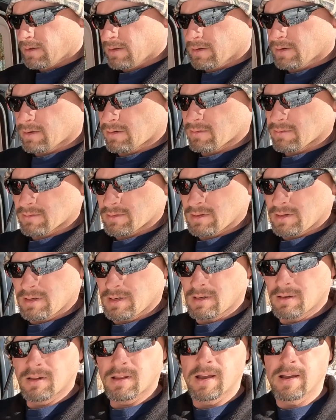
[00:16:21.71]
you know, you
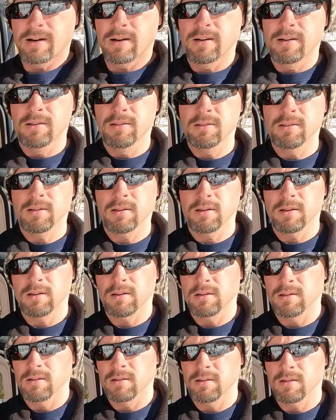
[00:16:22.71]
need a lighter. I
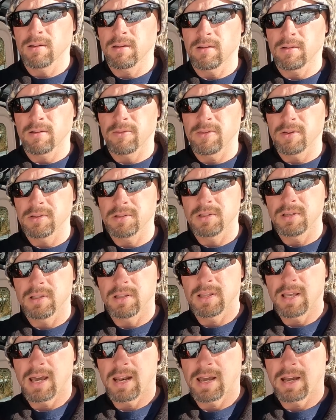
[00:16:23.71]
don't know if you can see
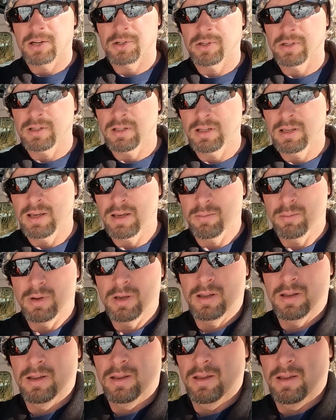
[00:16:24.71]
that actually lit,
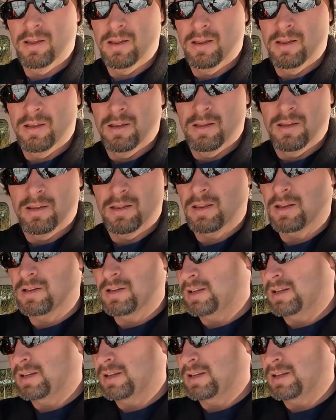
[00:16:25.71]
but it